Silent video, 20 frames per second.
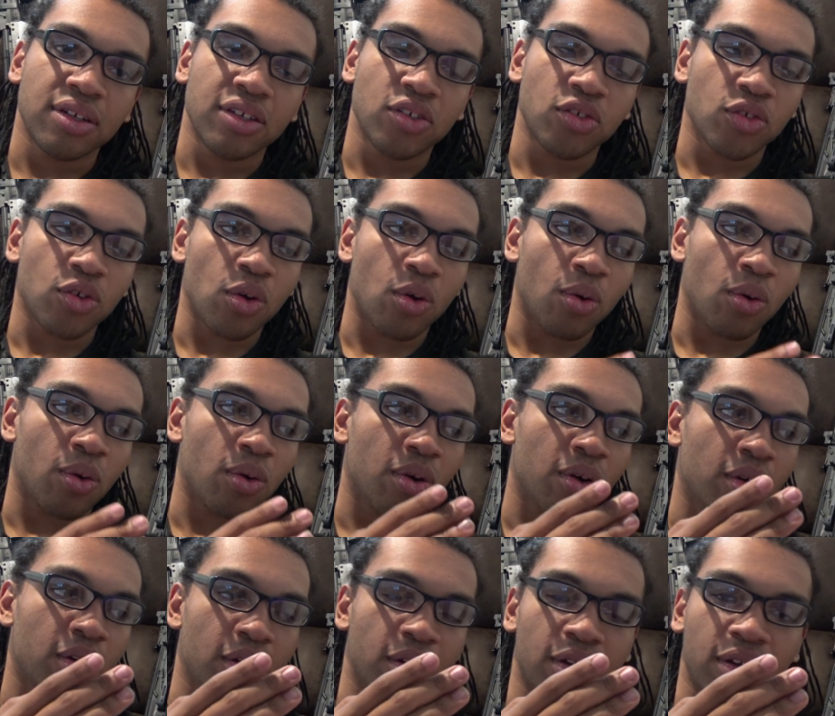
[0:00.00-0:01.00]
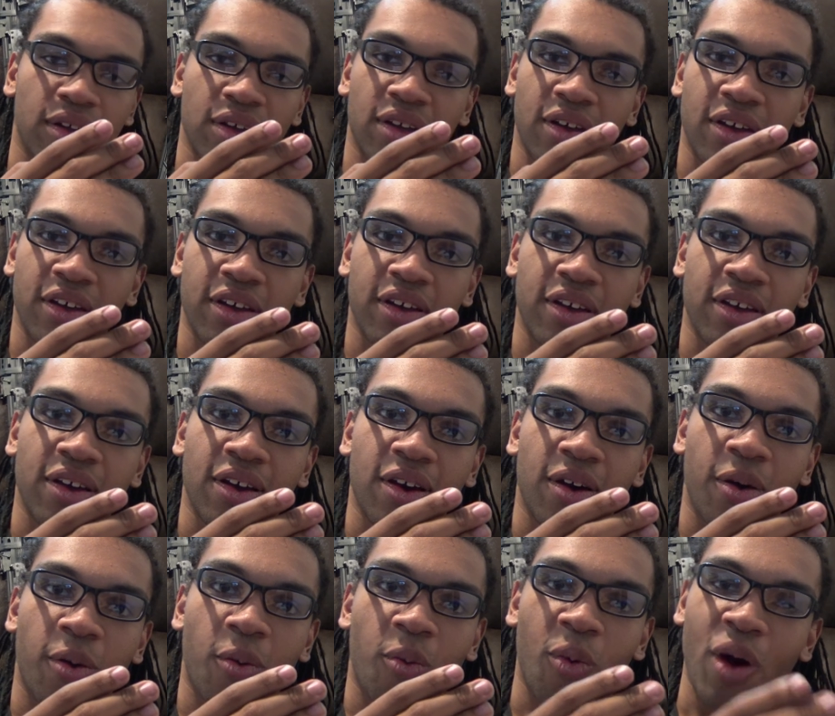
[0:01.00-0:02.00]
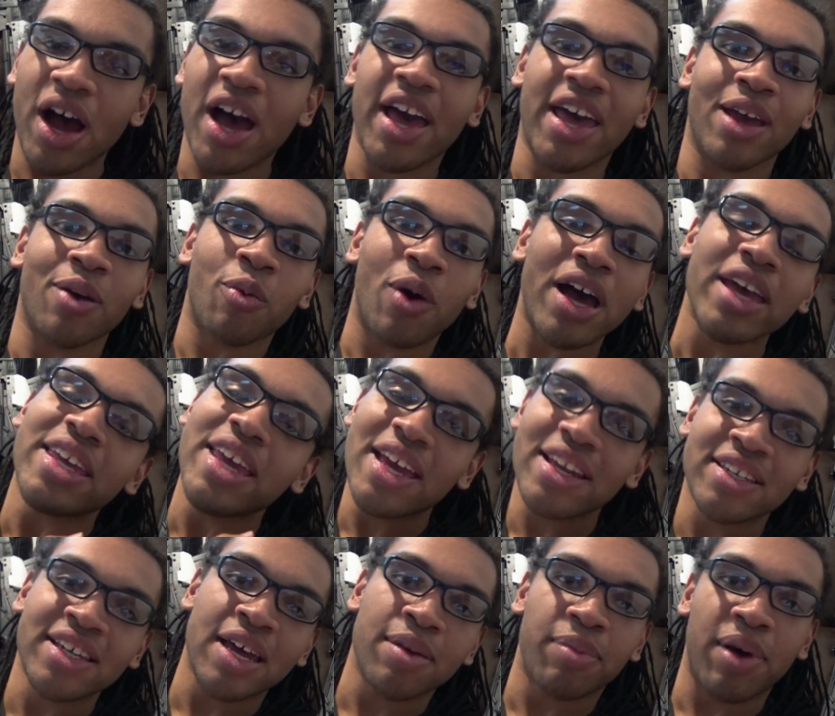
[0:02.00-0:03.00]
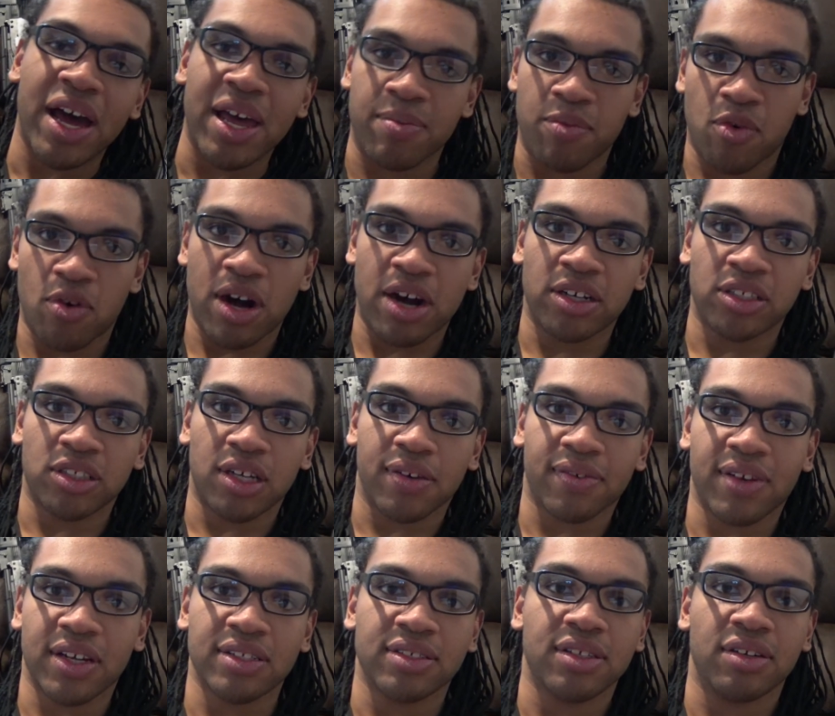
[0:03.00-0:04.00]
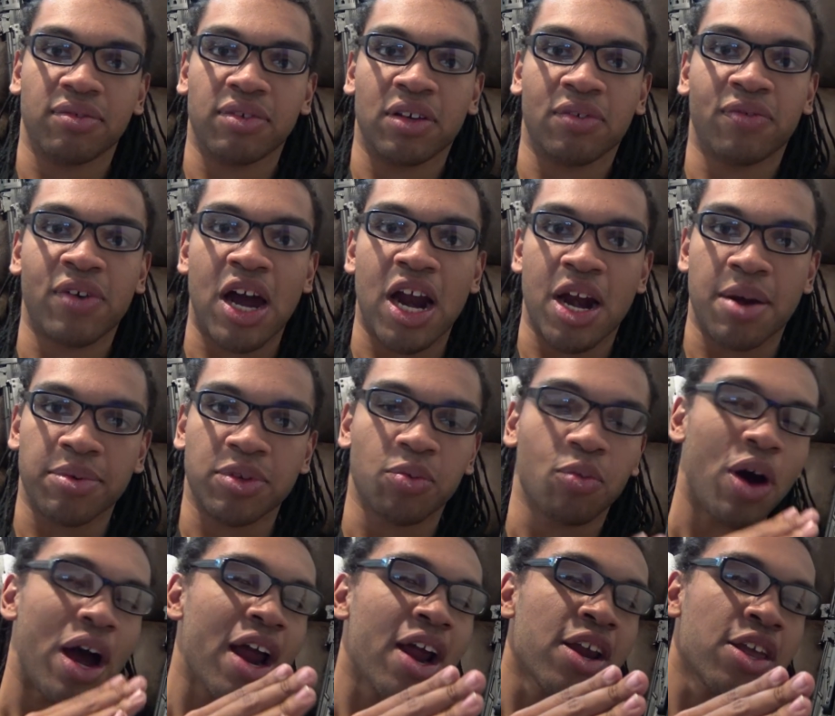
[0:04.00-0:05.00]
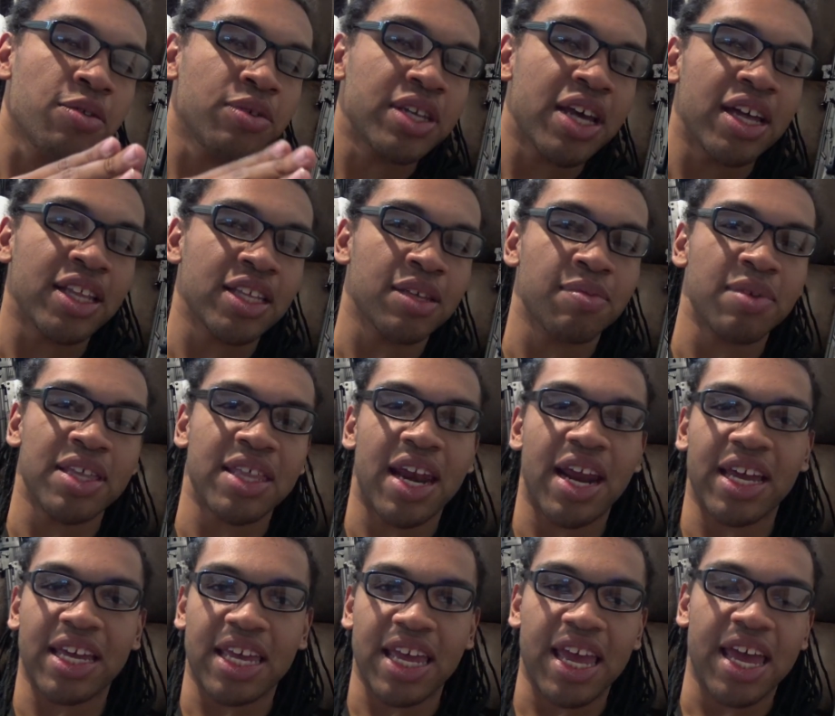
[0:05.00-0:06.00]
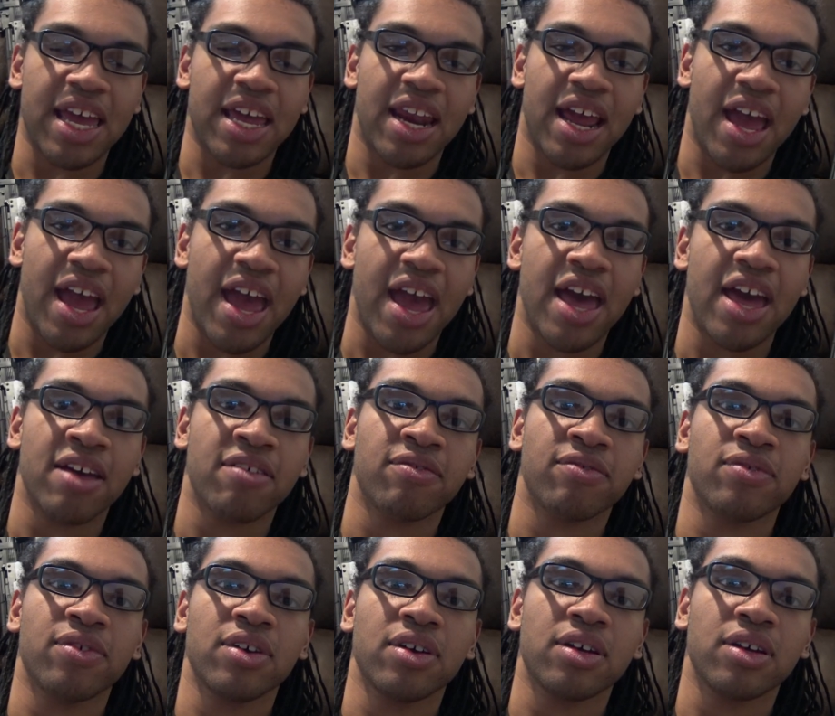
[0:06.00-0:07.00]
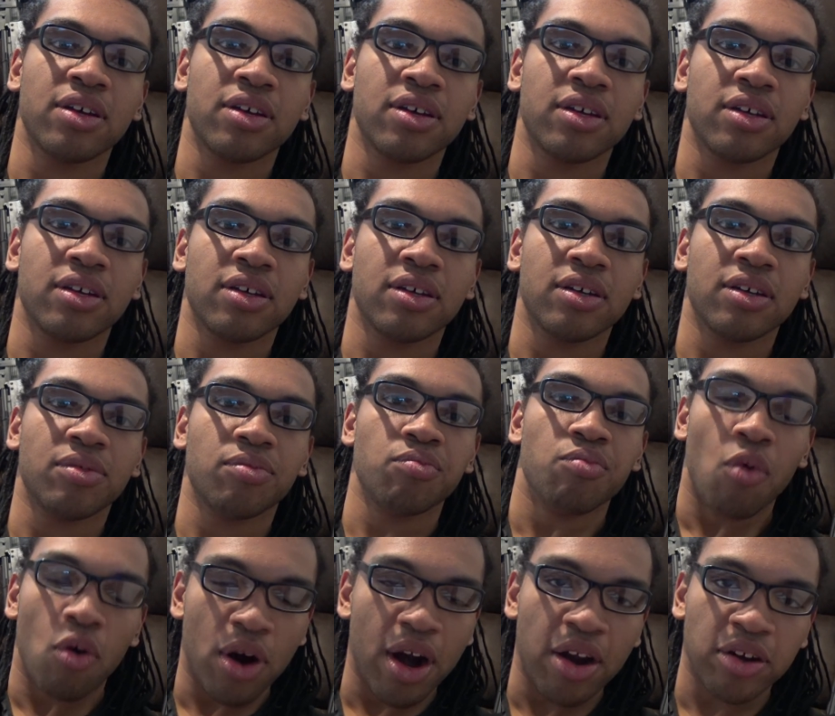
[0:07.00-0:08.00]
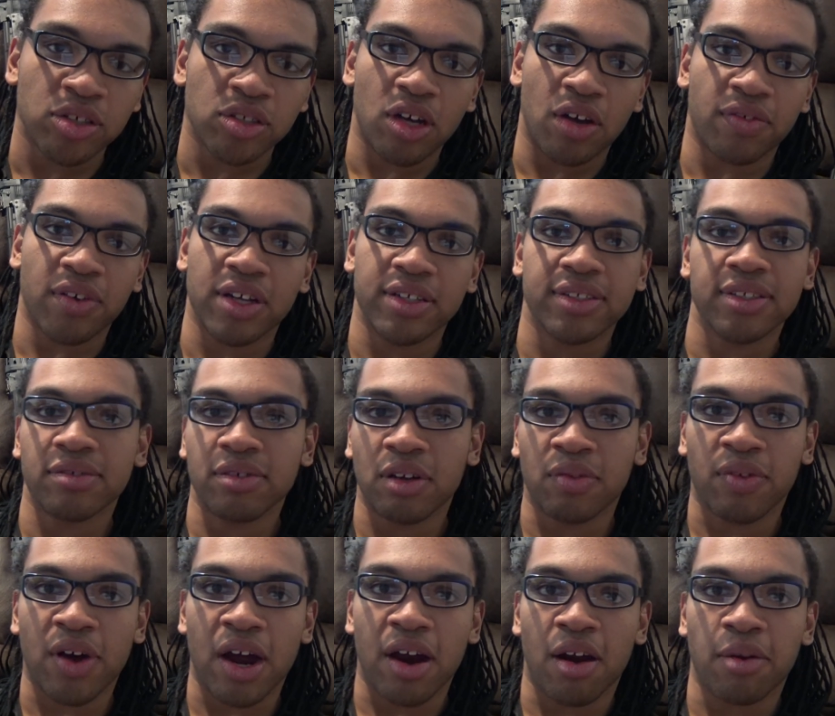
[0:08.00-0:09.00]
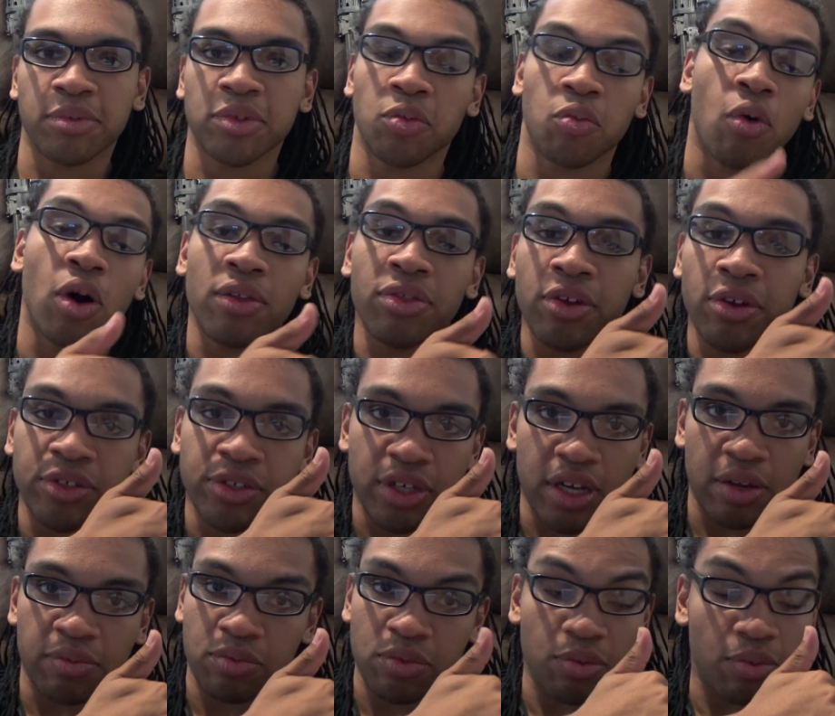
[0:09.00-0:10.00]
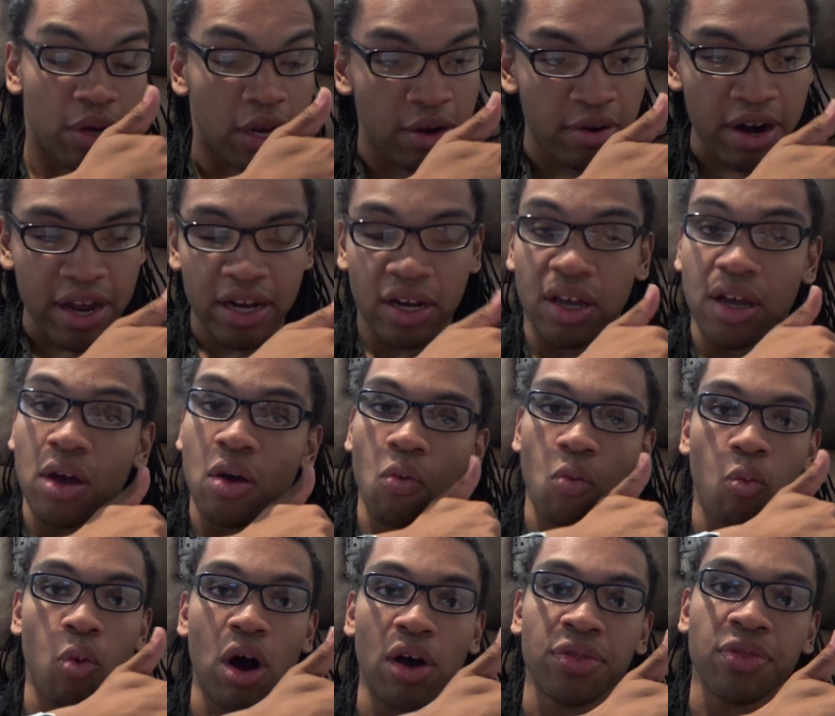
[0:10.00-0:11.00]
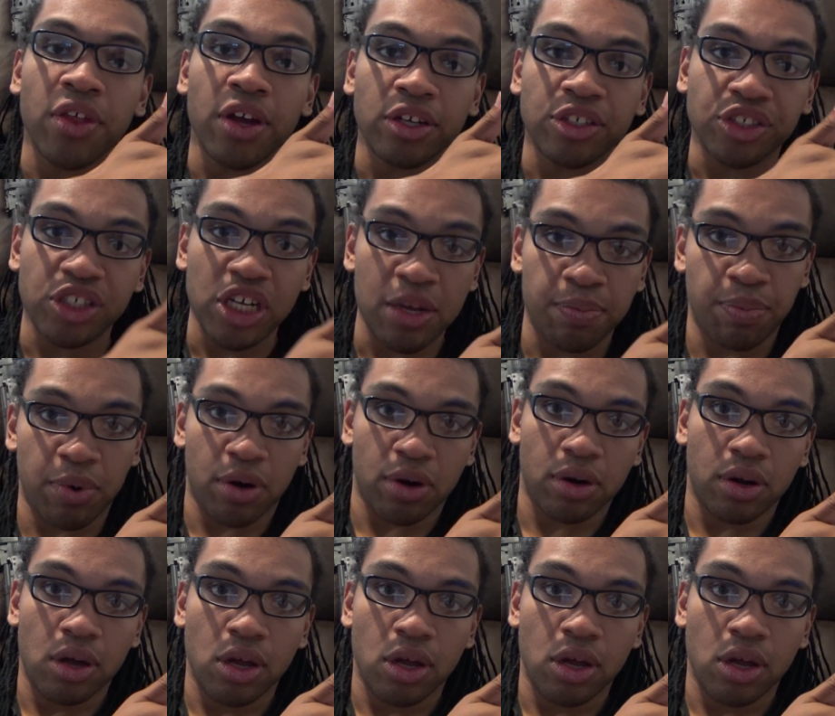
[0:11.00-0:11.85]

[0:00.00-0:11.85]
So, why? Why can't I buy more airsoft guns than real firearms? Why are you telling me that I can't have more airsoft guns than real firearms? One, they're, to reiterate, one, they're cheaper.